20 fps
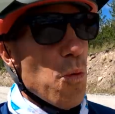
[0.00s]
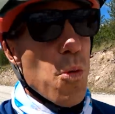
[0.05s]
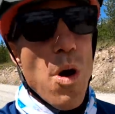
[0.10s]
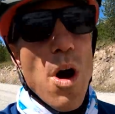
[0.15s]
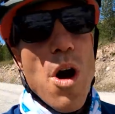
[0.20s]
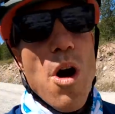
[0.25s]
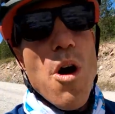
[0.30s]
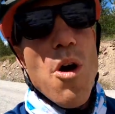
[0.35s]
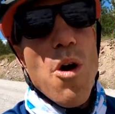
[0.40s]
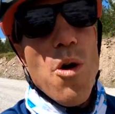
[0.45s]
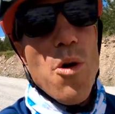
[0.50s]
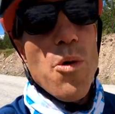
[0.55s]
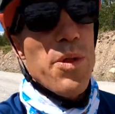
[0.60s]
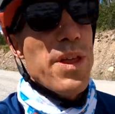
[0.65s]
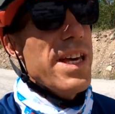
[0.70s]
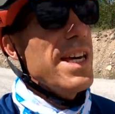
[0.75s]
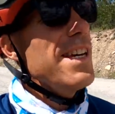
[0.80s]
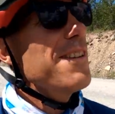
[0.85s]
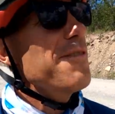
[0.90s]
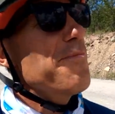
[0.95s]

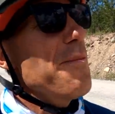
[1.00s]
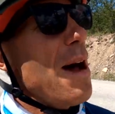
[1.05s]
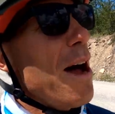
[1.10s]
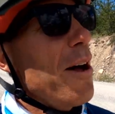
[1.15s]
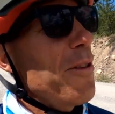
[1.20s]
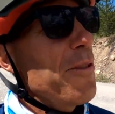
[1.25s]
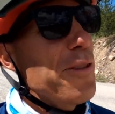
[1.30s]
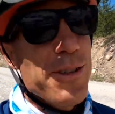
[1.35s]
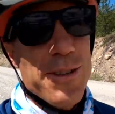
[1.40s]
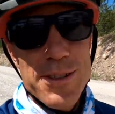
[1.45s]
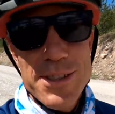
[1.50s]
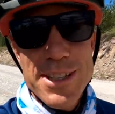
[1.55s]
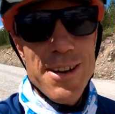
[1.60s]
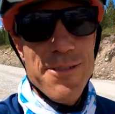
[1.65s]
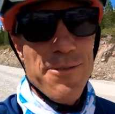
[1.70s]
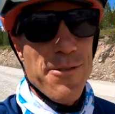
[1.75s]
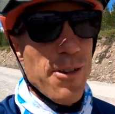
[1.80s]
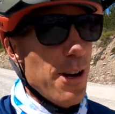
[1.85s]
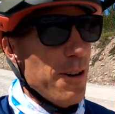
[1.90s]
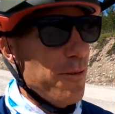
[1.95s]
Whoa, these mountains are
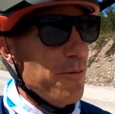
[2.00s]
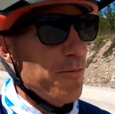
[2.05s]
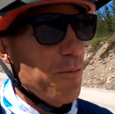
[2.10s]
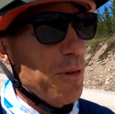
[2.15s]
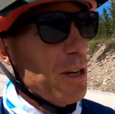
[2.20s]
different.